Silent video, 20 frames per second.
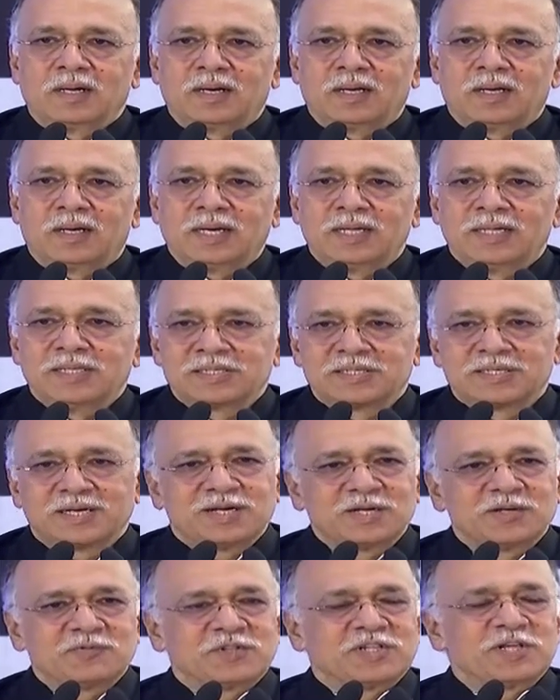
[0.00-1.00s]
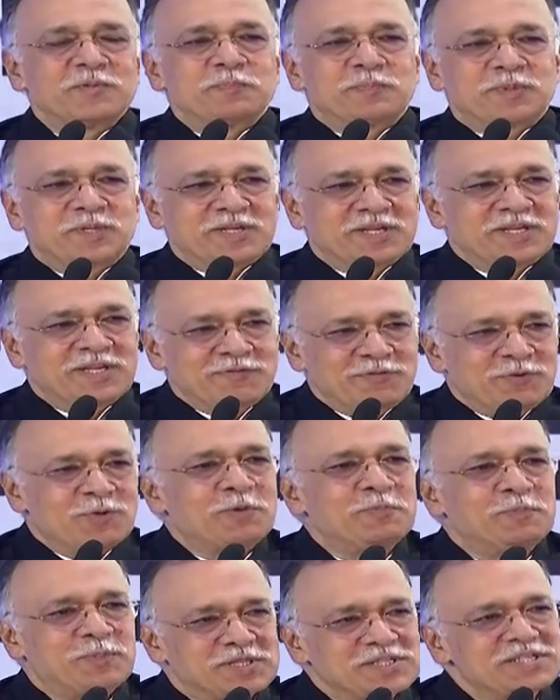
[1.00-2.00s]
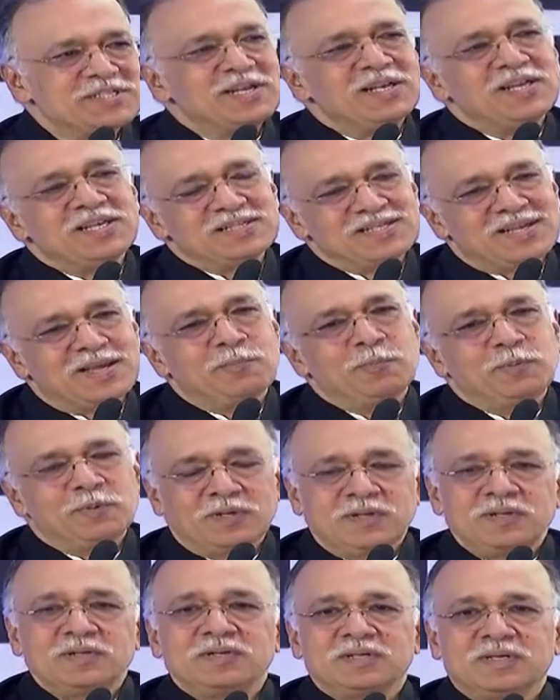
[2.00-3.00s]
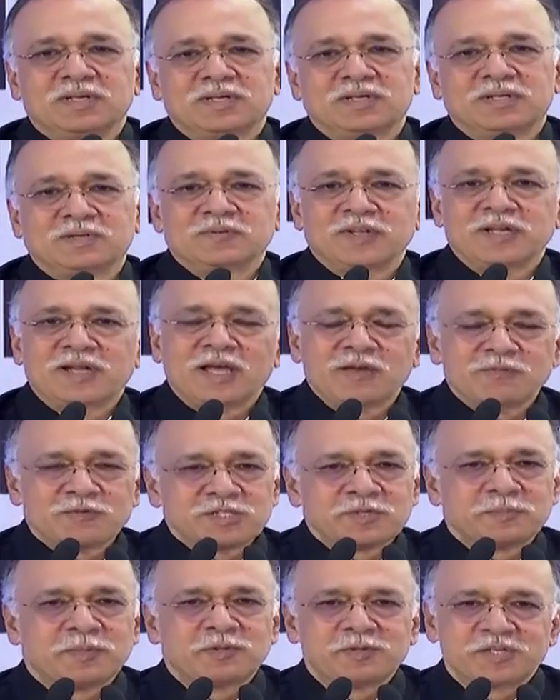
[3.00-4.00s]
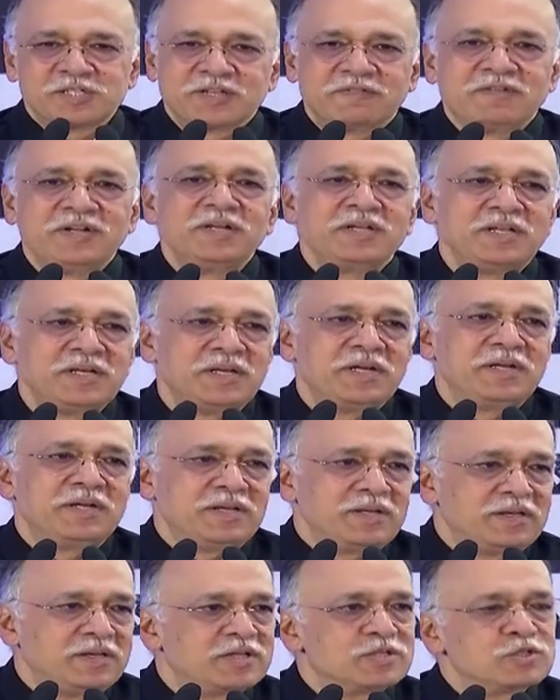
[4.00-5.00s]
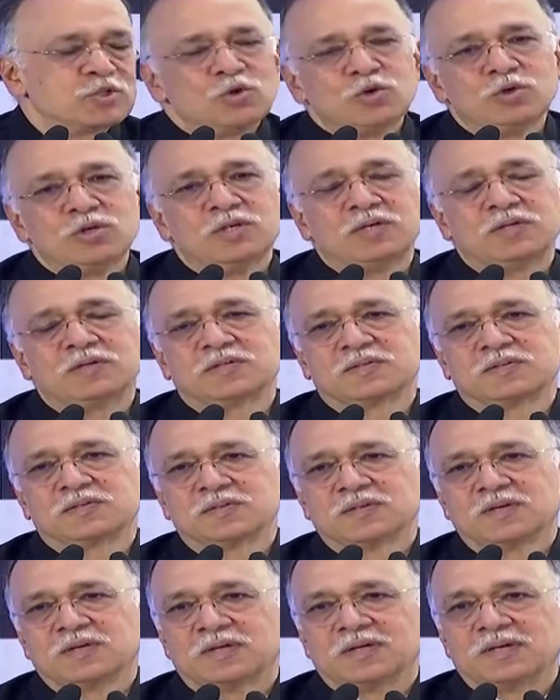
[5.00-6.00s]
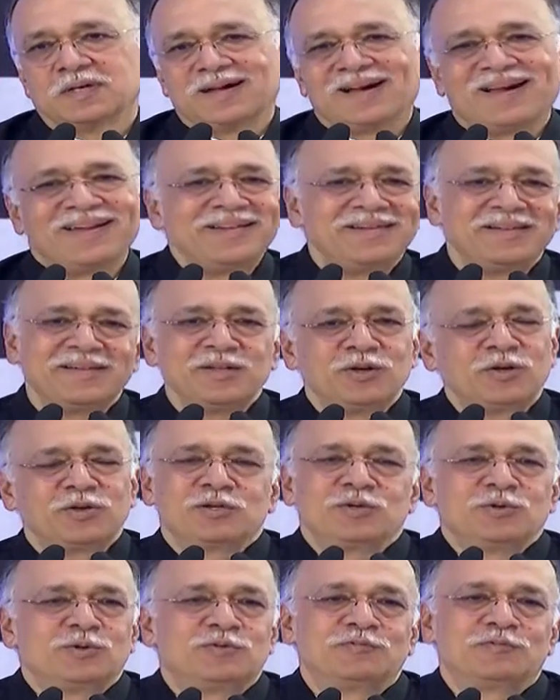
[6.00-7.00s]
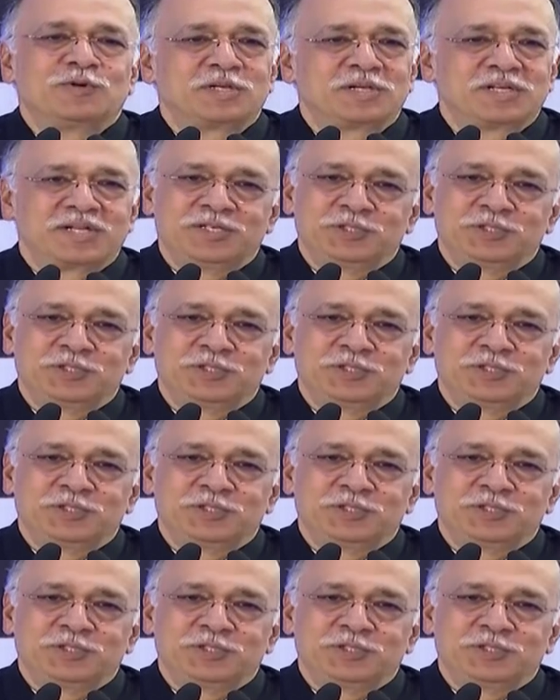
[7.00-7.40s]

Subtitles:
I'll start with give you a personal example. When I was about 17, 18 years old, I did not know what I